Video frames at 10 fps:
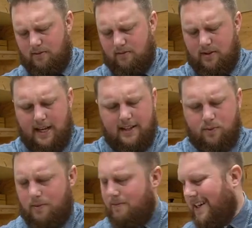That's
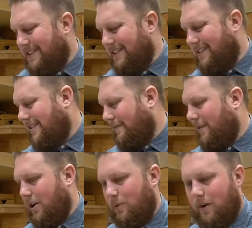what makes this stuff
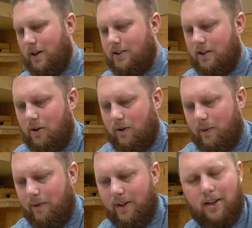all work. So we
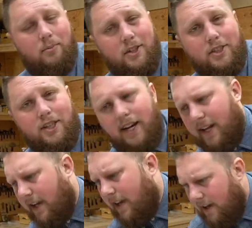really appreciate it.
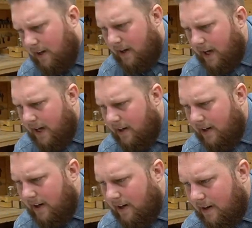And
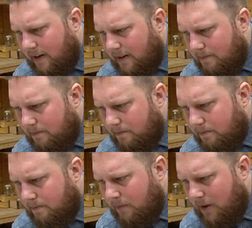
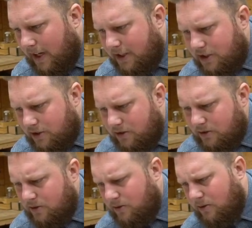um, I'll catch
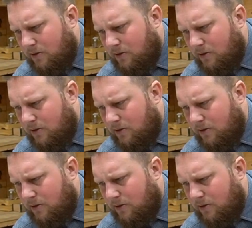you